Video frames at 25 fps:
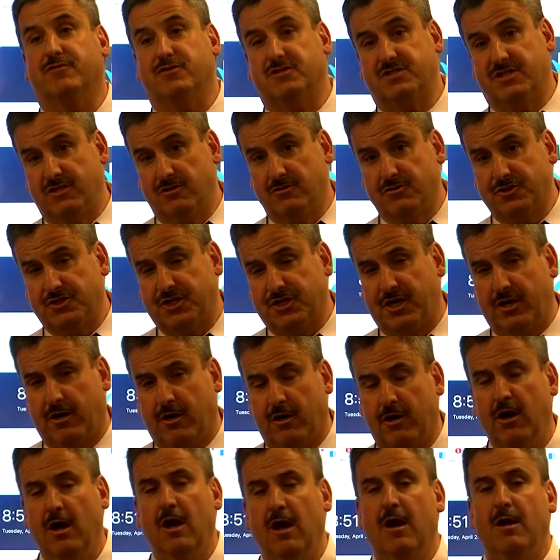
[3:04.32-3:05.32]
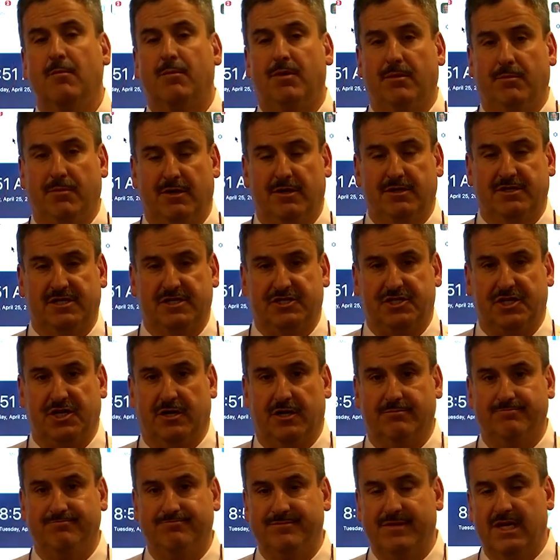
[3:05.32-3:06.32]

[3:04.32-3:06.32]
for single share, but multi-share.